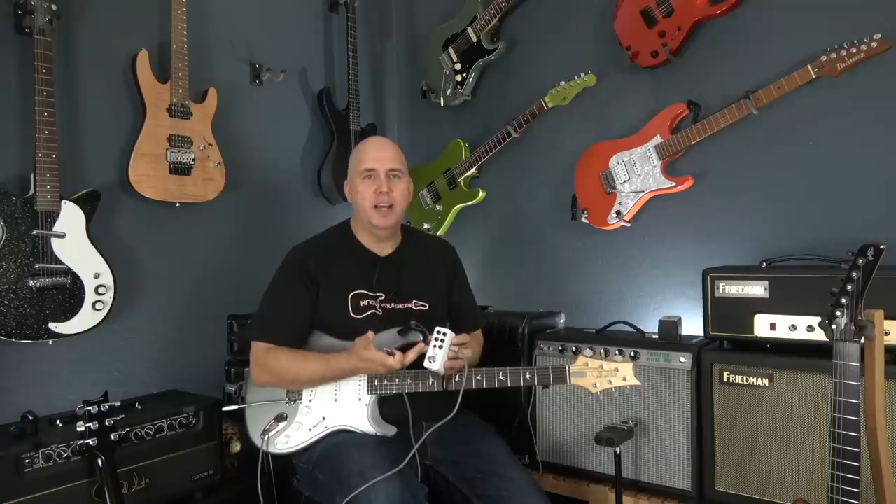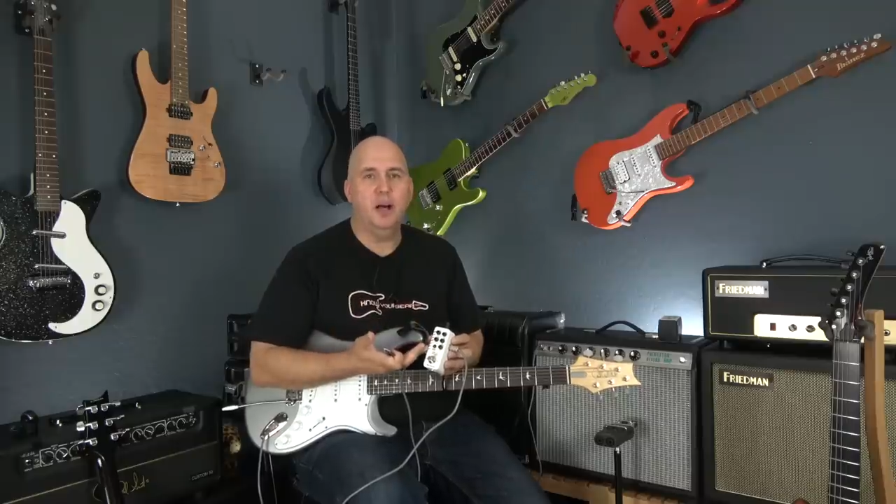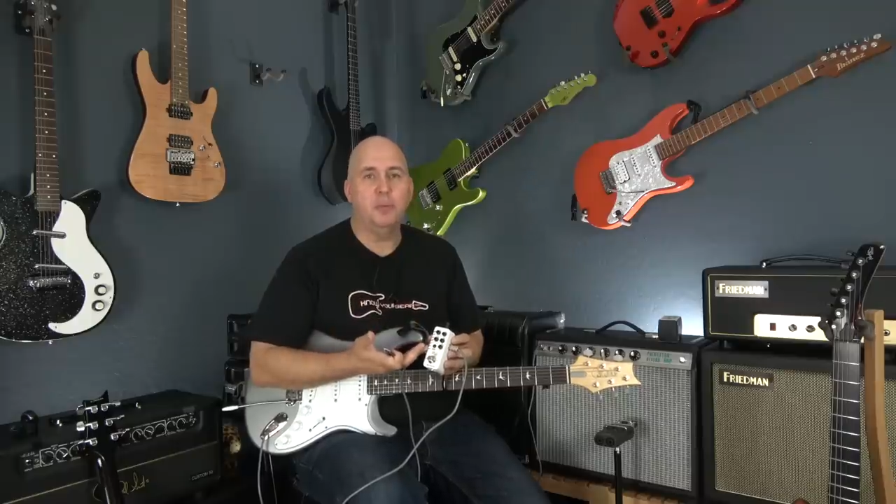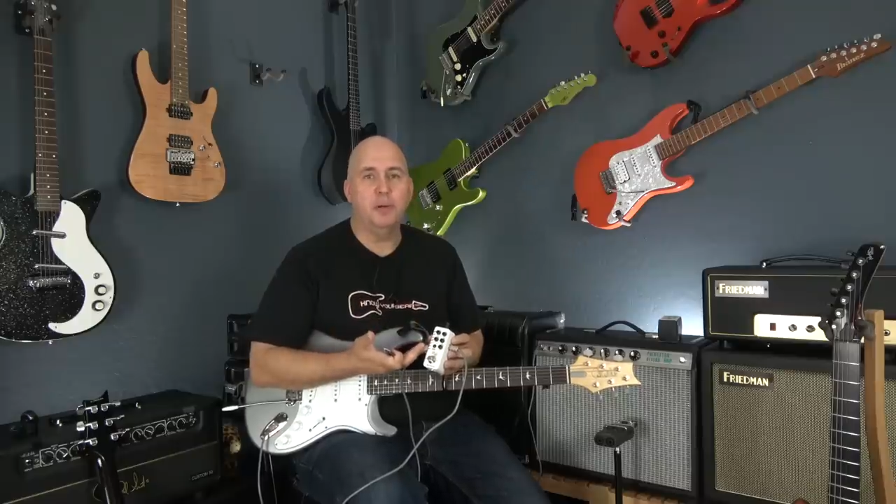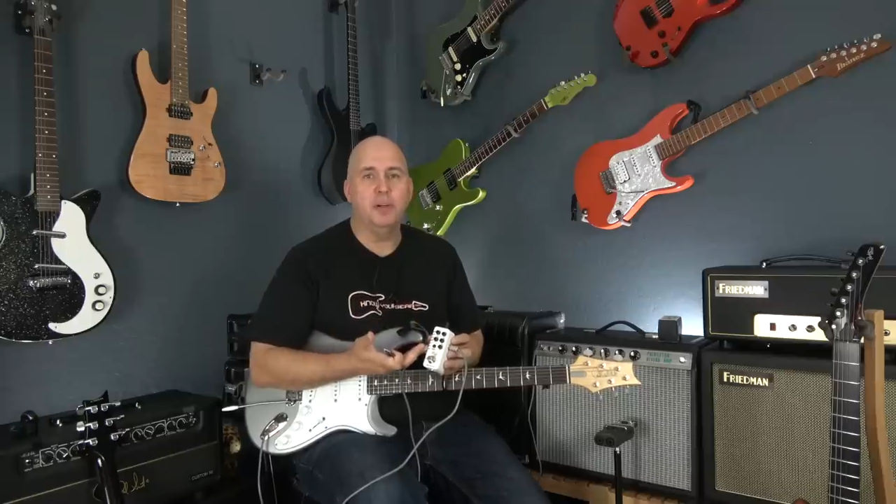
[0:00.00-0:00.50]

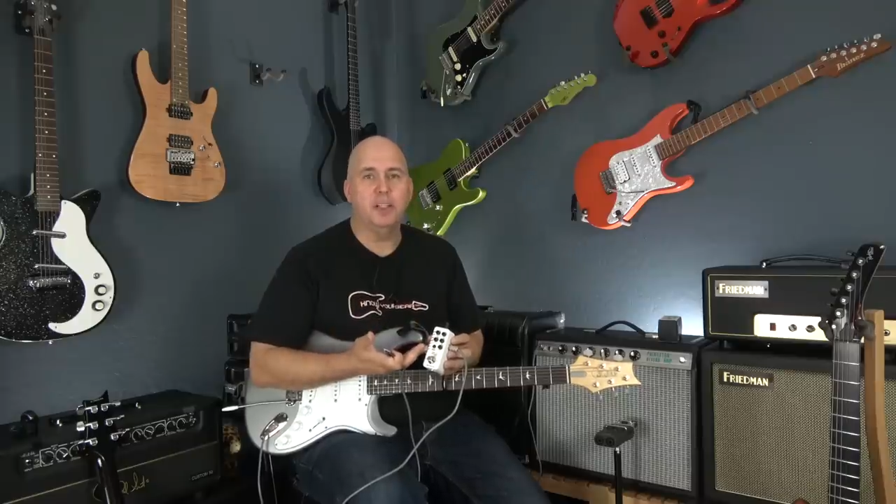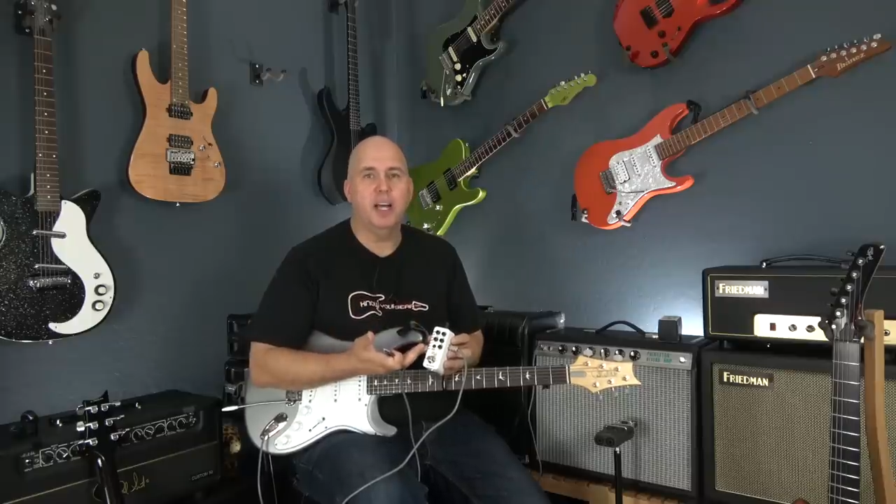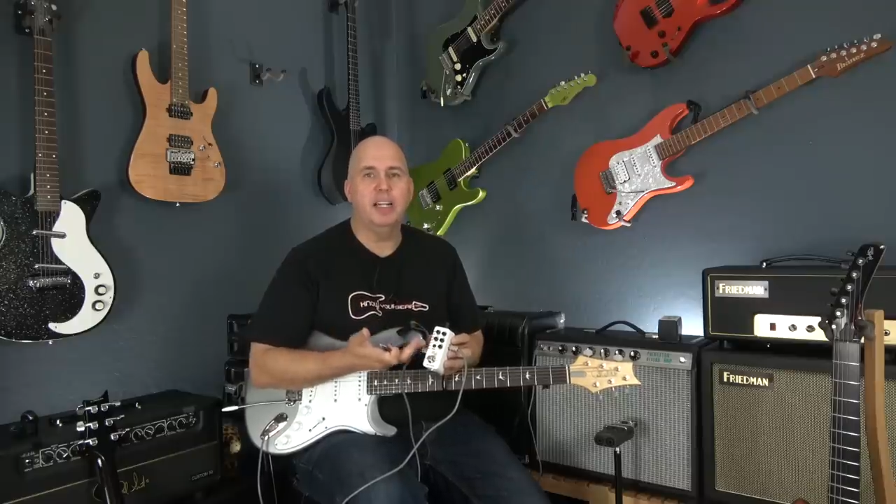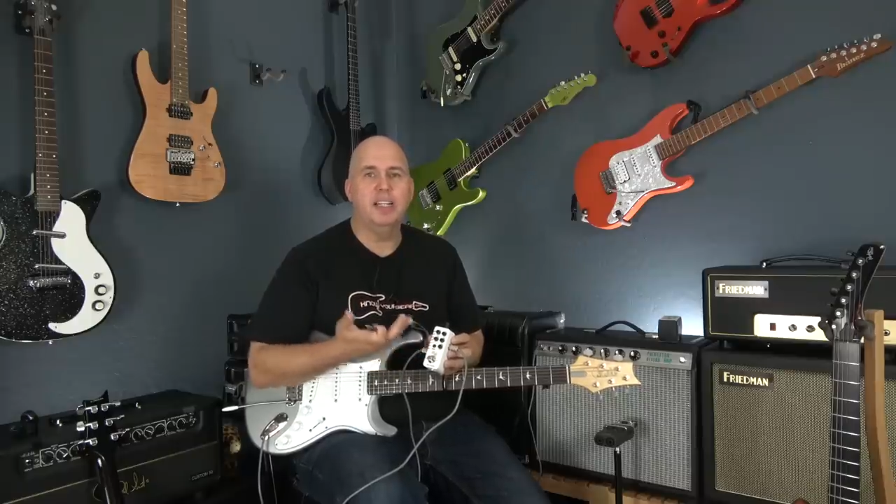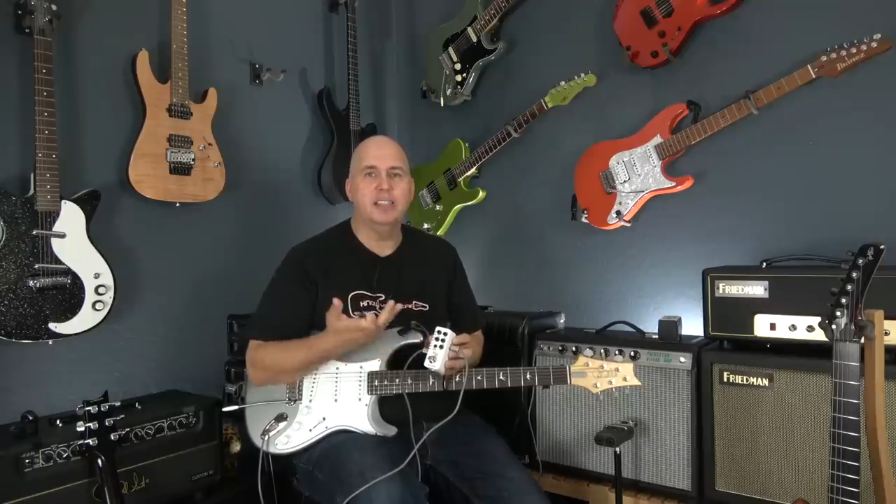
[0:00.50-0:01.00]
help you a
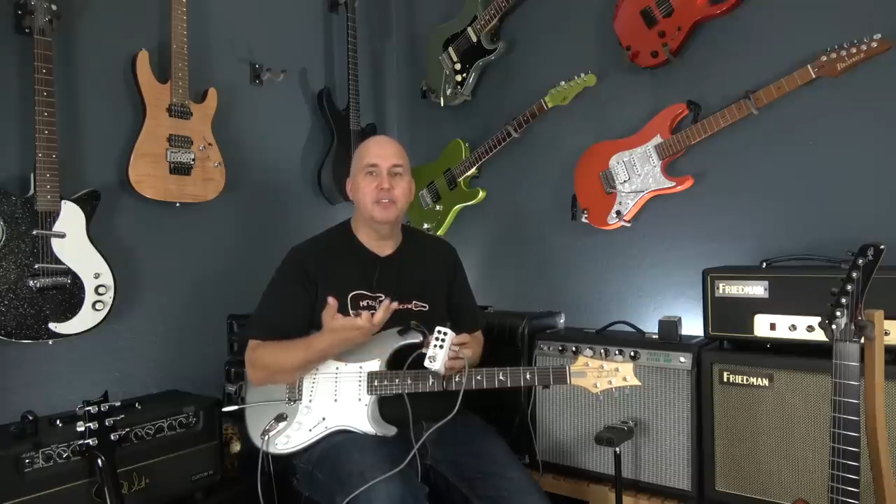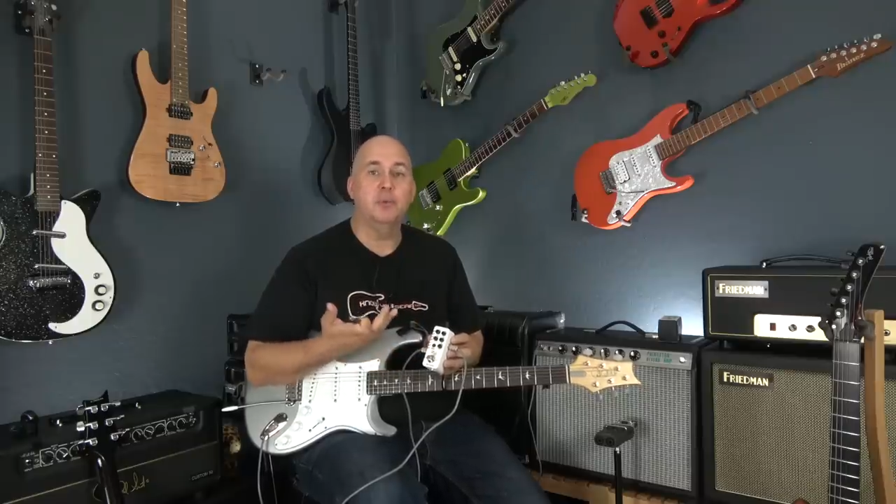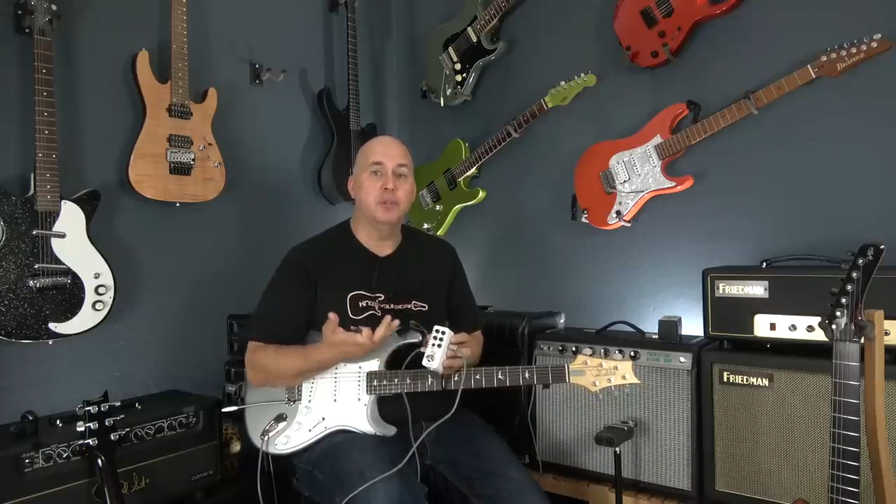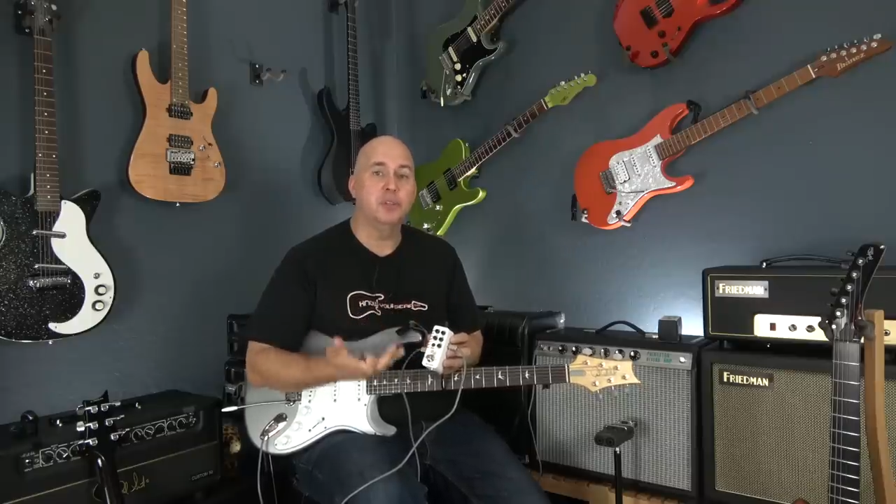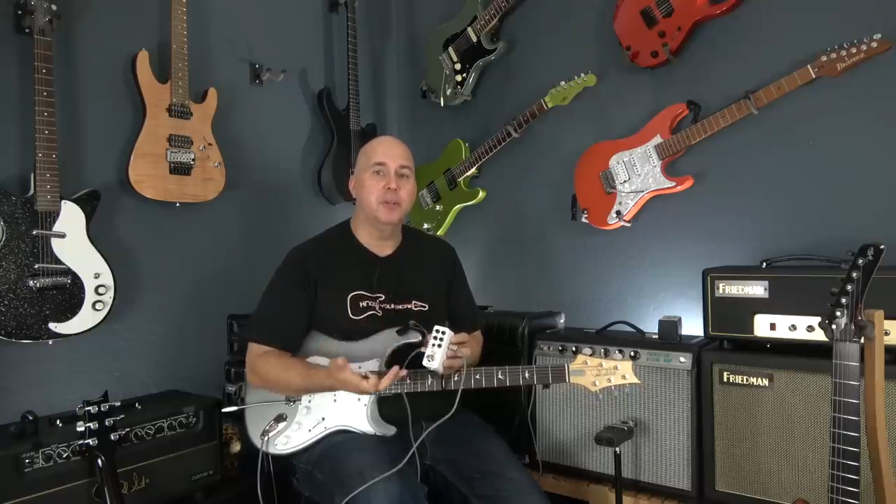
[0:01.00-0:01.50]
lot is if
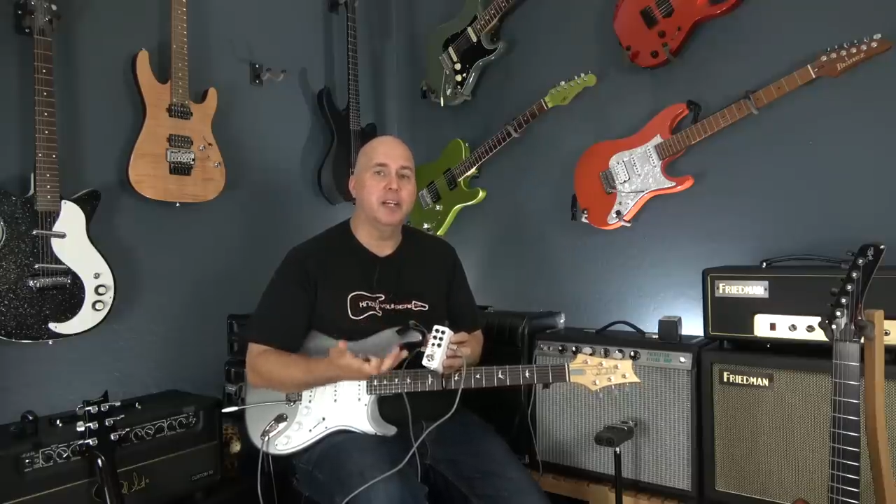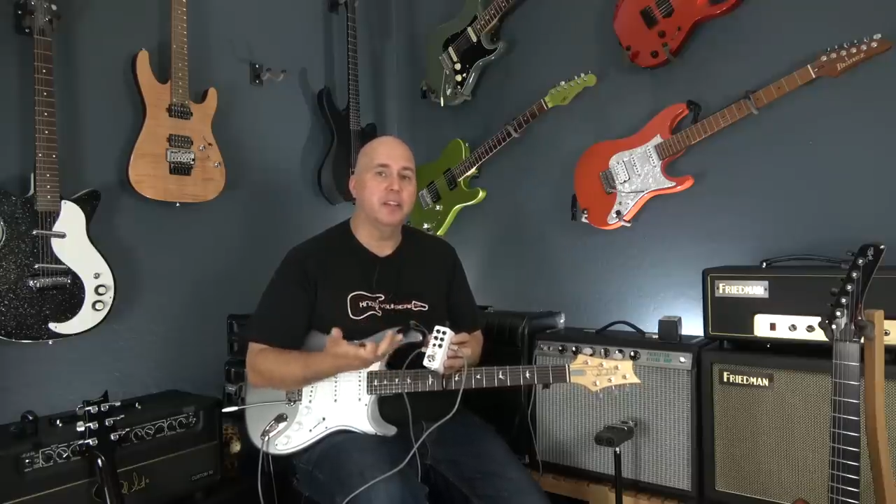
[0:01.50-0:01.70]
you were doing a